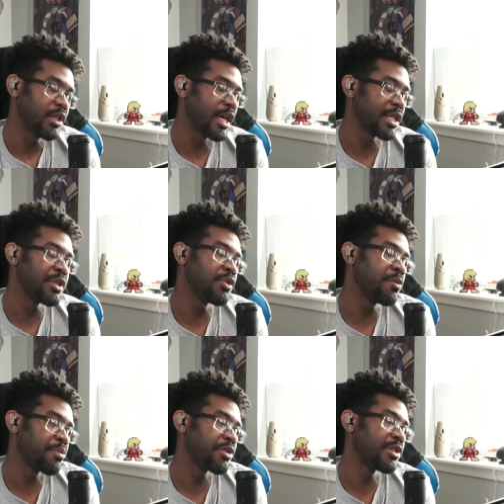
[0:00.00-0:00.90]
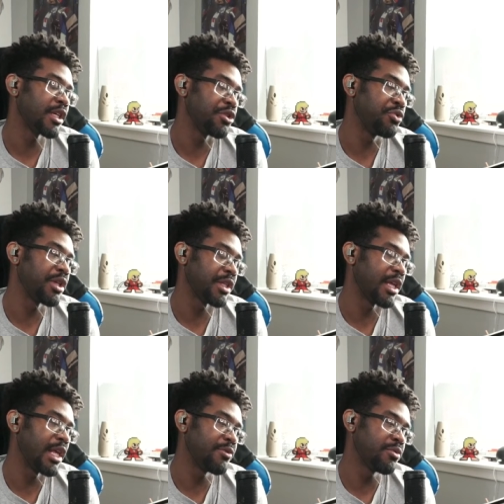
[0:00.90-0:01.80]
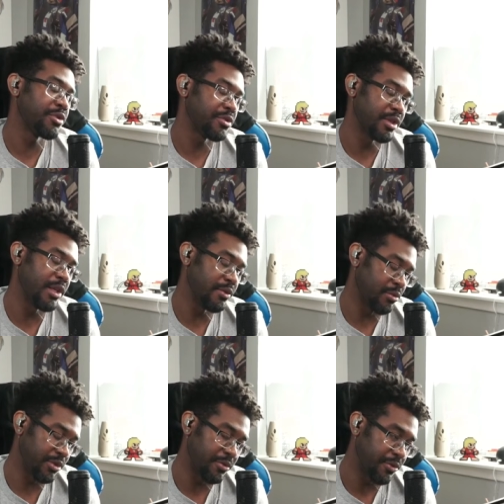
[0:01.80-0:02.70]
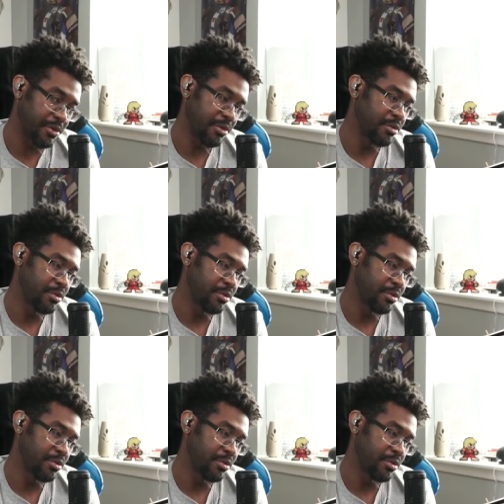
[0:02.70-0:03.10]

I think the only person that could do it at that level was it was Infil,